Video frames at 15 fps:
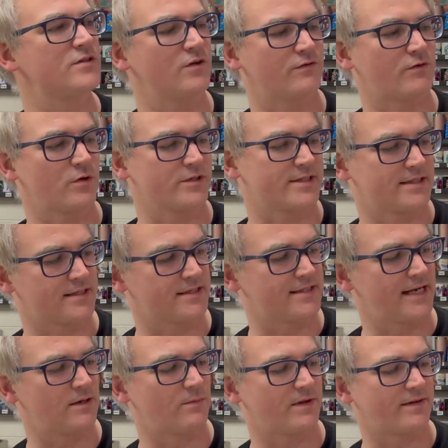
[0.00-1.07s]
So of course this is
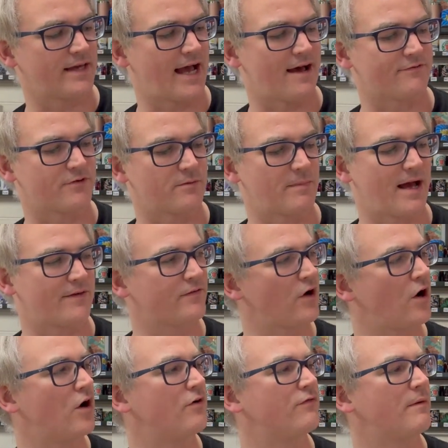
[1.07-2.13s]
dealing with the aftermath
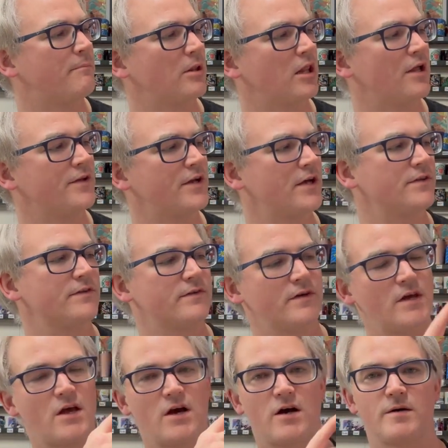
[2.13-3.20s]
of Bloodhunt
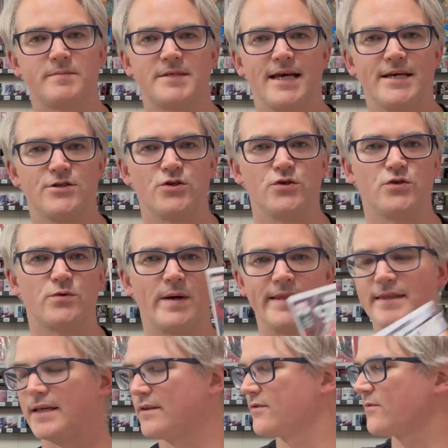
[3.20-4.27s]
up to issue
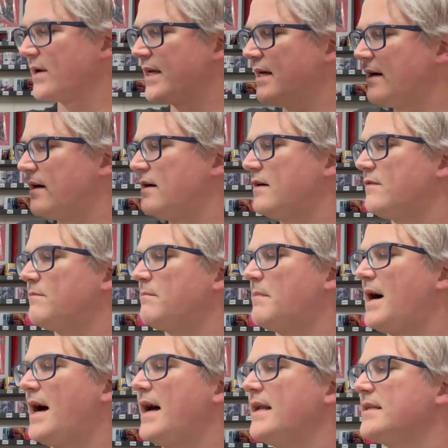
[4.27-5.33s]
23 of
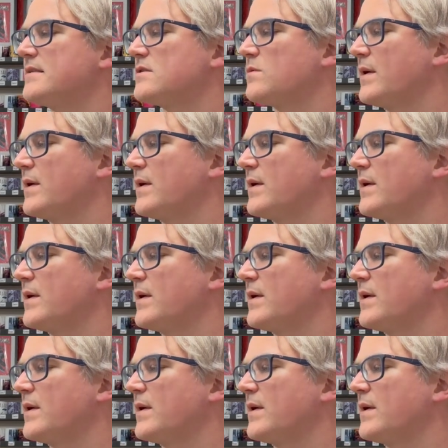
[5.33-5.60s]
Miles.